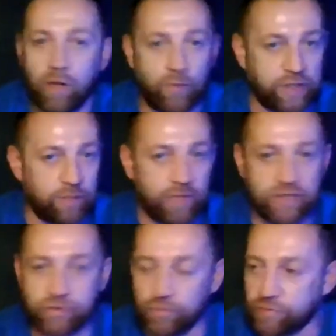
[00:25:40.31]
we can
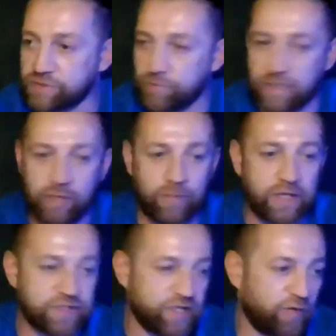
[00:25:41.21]
make tools, we can
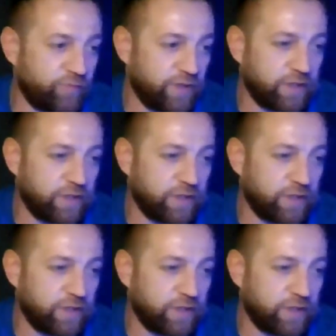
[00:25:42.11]
make something.